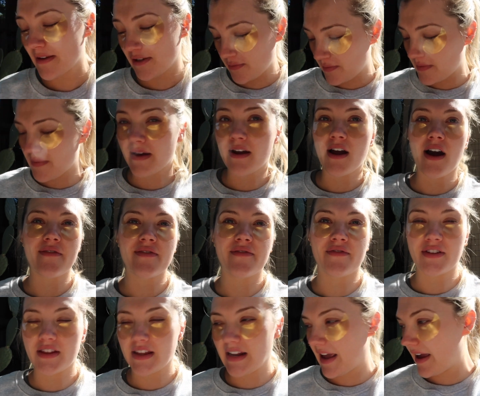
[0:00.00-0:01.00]
this will be my coffee
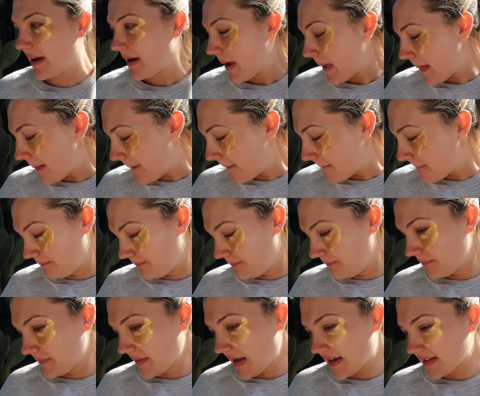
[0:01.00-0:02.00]
for the day.
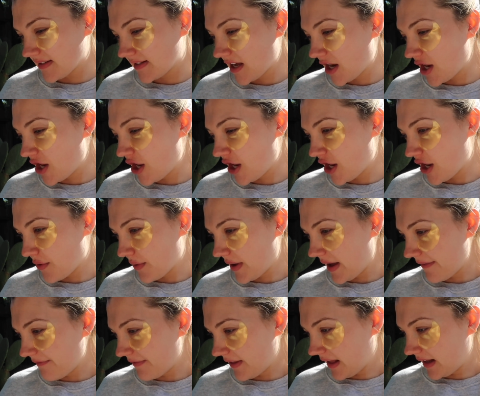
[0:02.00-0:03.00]
has no
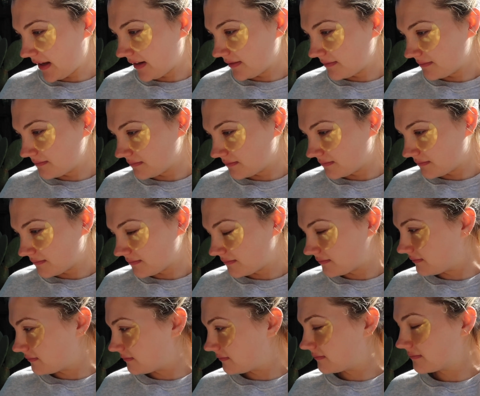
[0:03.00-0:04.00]
caffeine.
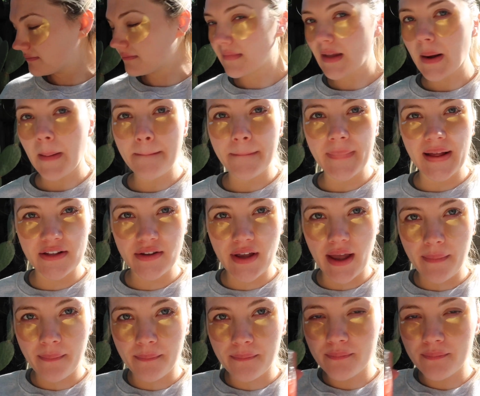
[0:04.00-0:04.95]
That's okay.